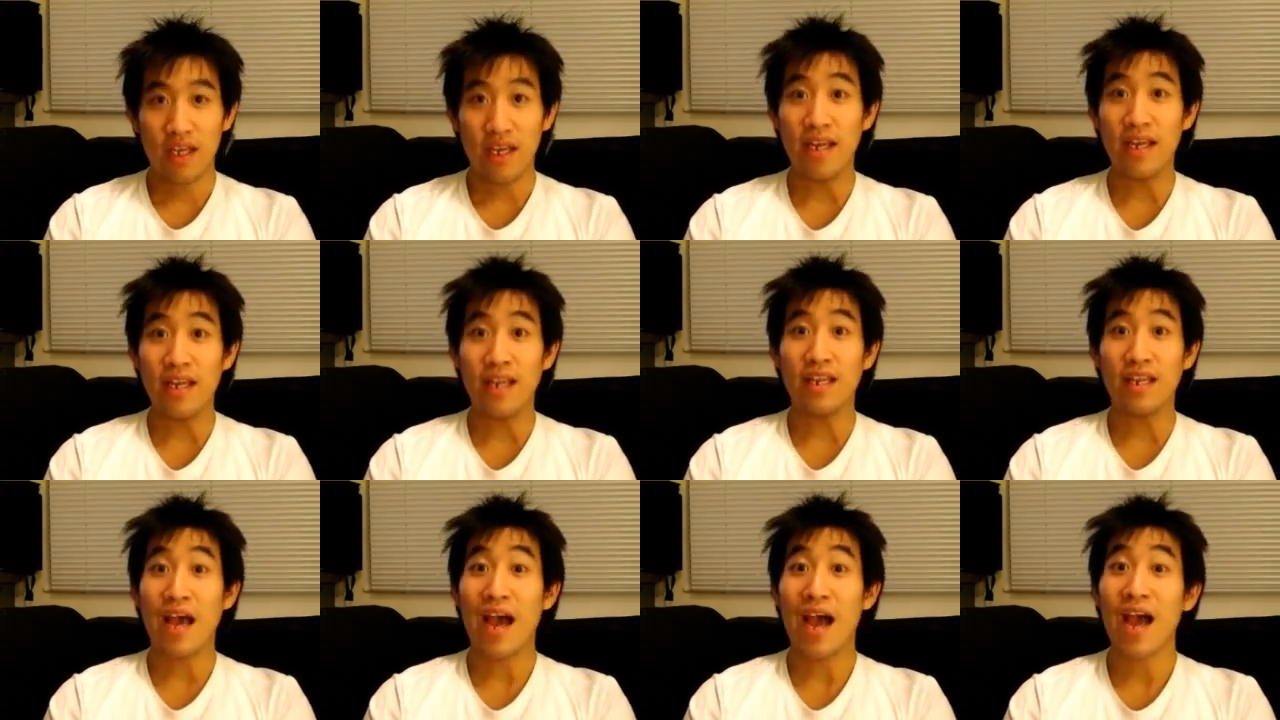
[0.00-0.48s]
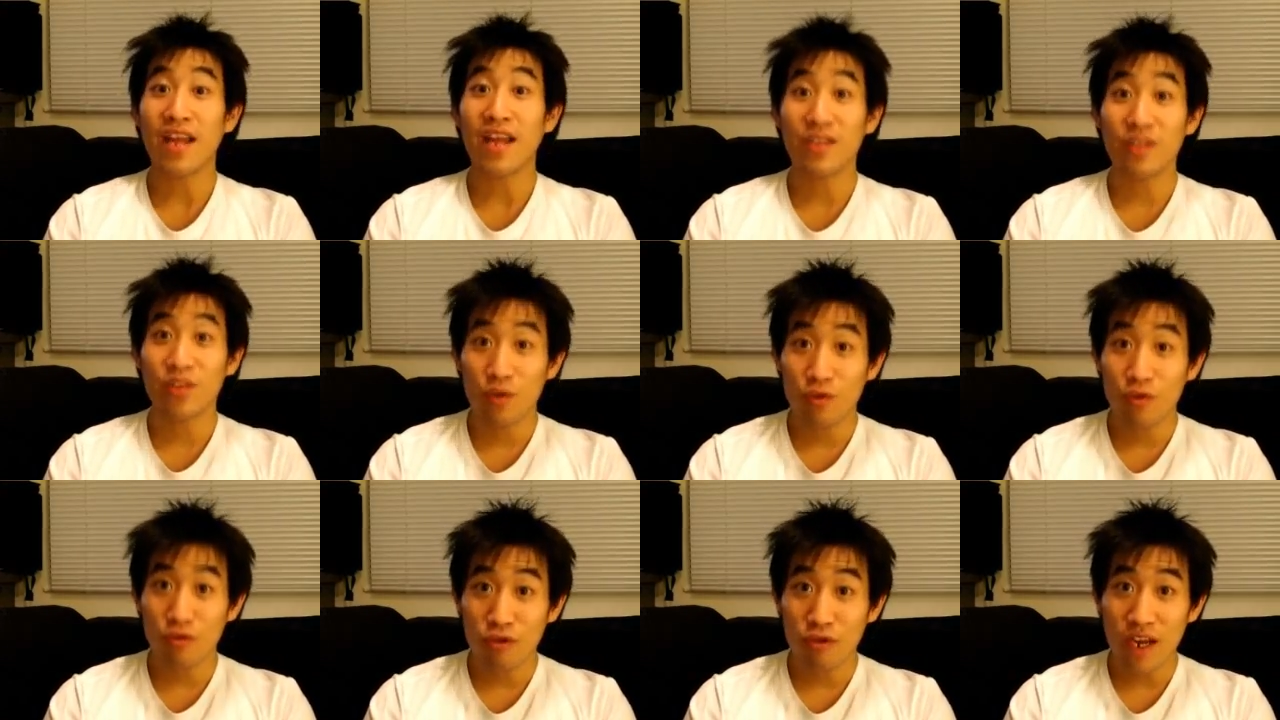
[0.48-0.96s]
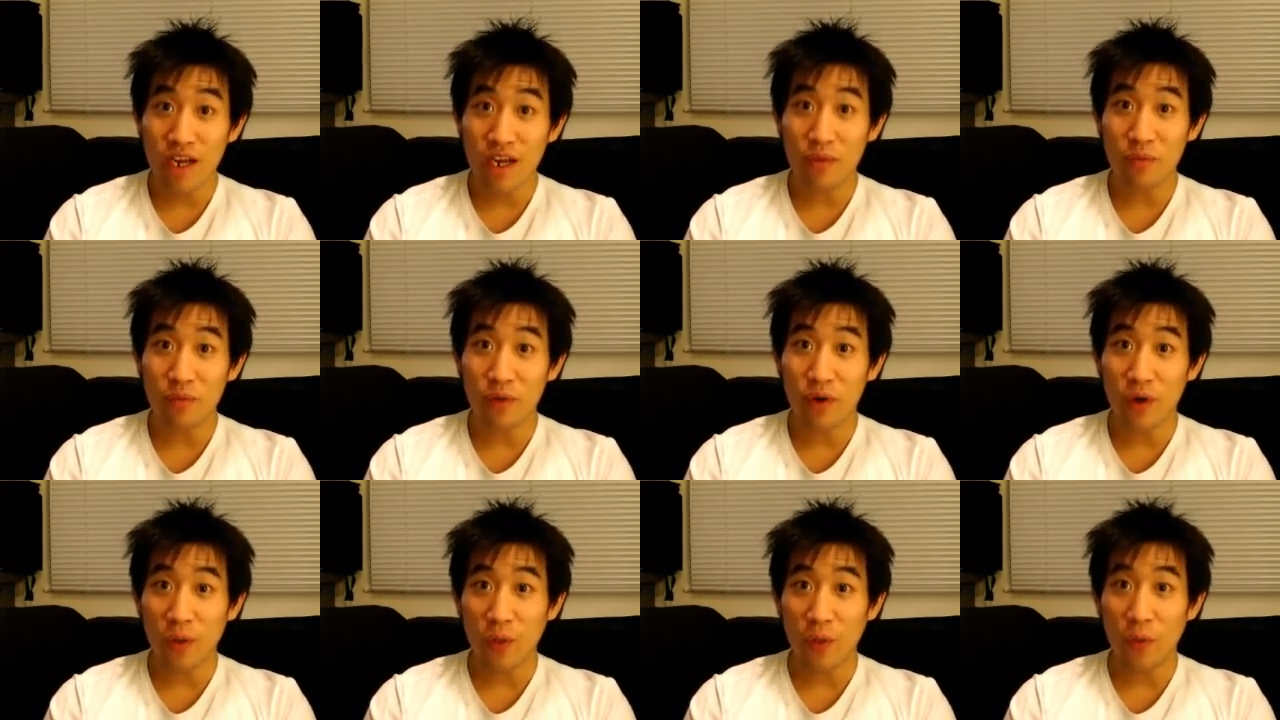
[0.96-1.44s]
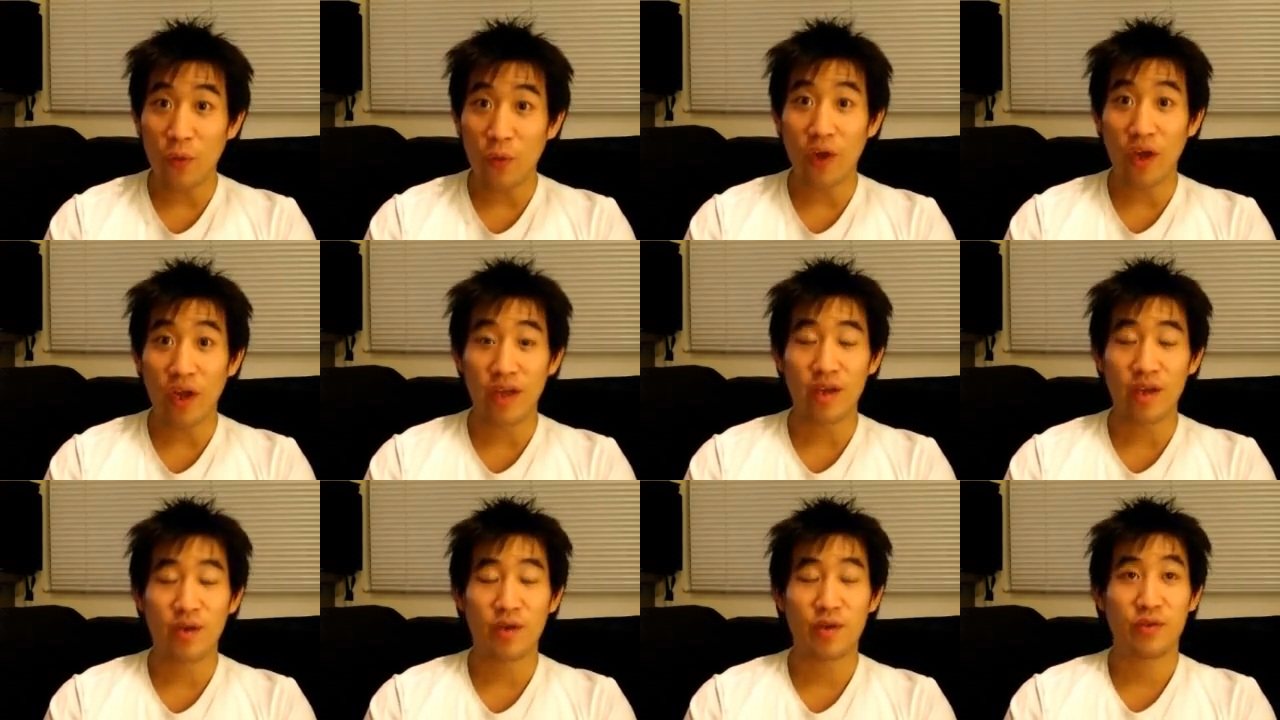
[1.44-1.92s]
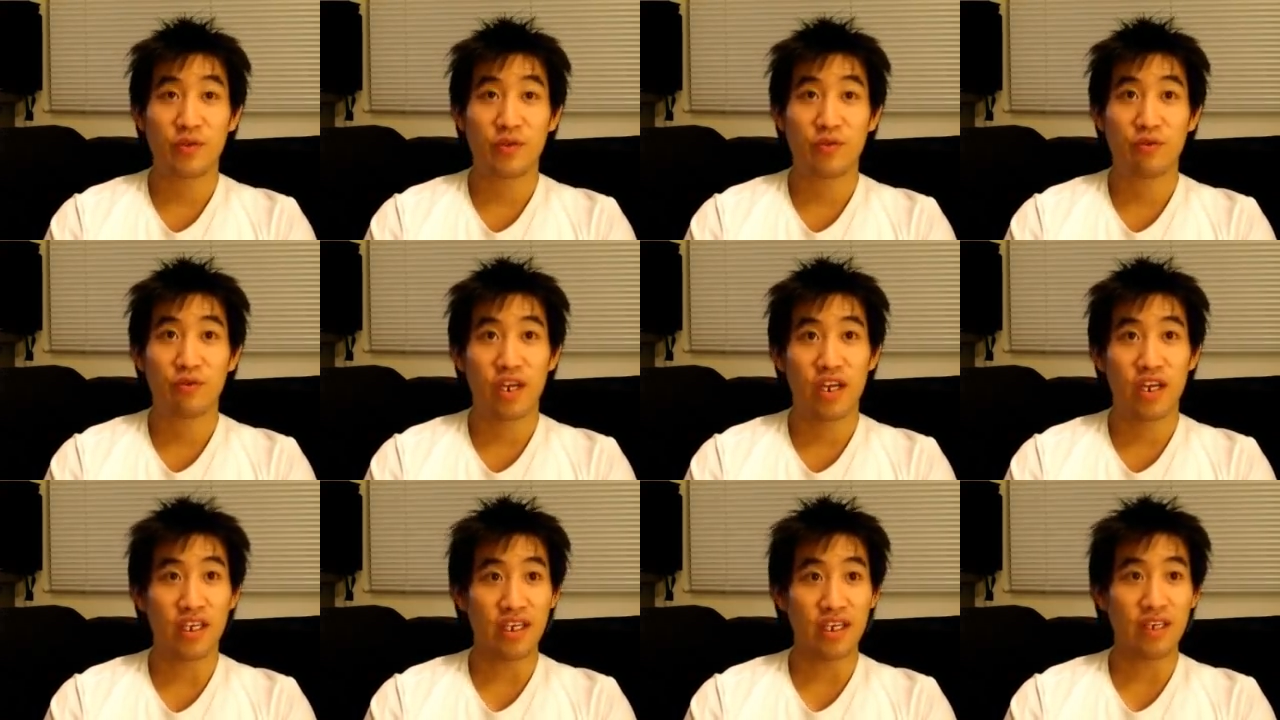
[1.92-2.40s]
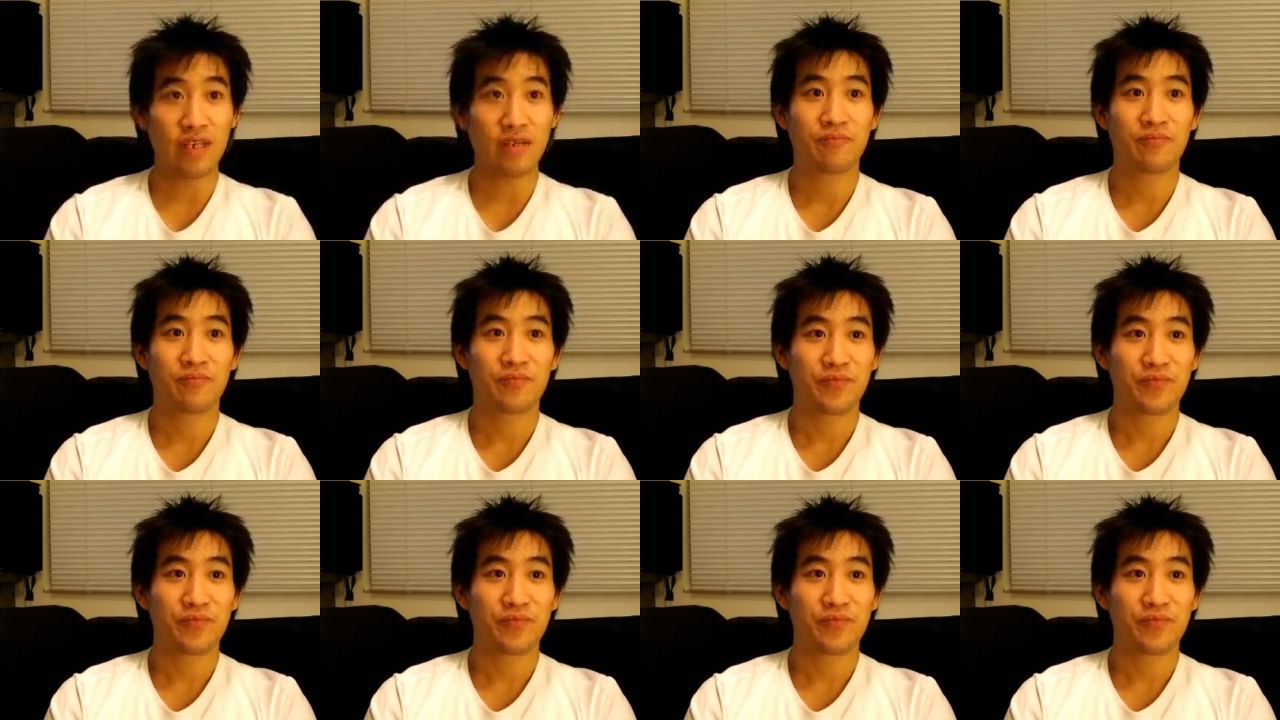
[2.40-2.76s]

and the rain, by the way. It was raining,